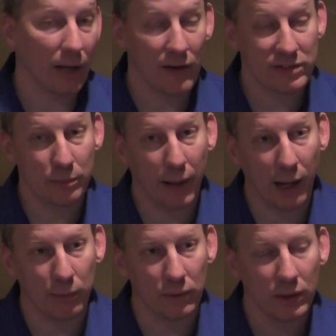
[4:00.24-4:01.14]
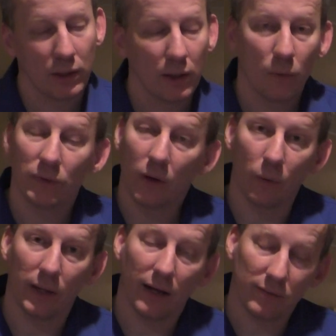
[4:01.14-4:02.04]
have is the Bible. Well, no,
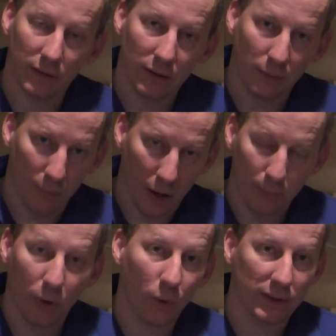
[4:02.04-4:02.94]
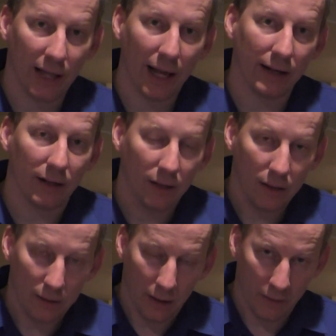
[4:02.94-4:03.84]
we have an unbroken line
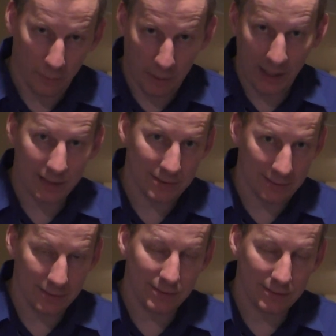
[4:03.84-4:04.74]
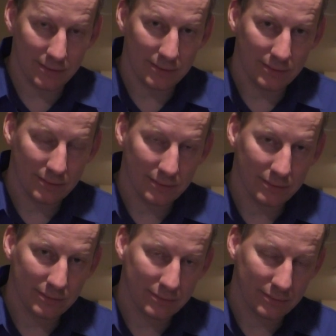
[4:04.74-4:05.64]
of apostles.
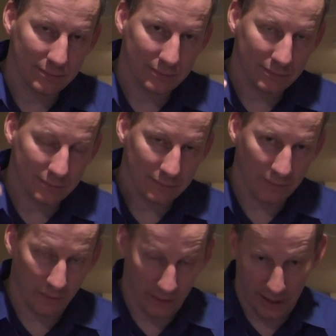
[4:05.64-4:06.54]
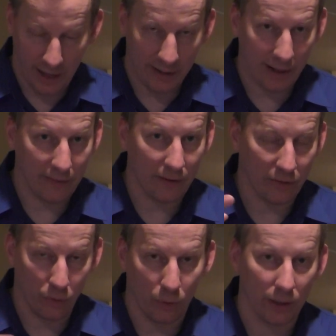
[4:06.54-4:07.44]
They handed on their
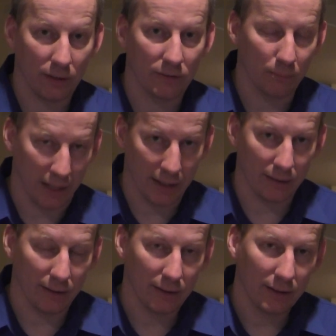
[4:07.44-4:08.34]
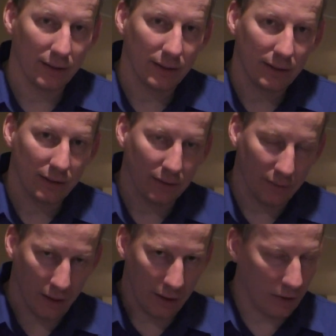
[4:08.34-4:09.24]
authority to men
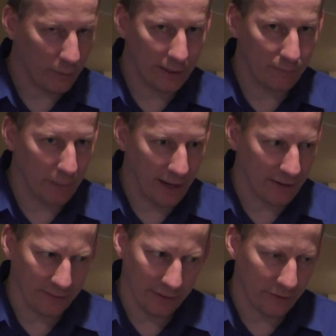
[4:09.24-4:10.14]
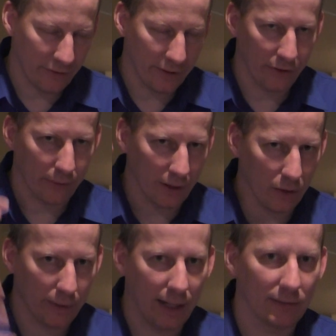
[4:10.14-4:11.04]
all the way back in the year 33 all
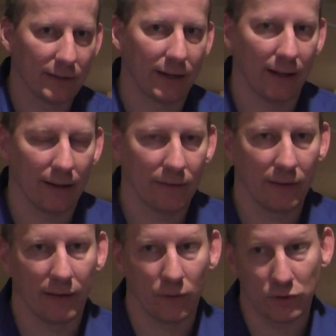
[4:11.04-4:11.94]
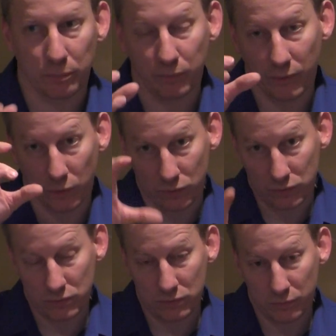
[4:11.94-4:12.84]
the way down to today. And those,
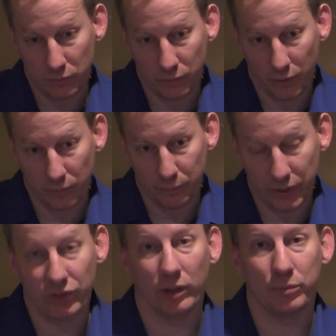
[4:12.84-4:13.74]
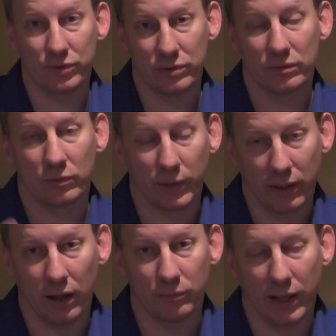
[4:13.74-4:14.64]
those bishops, we
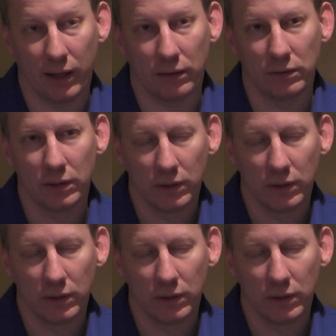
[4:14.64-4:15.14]
call them now,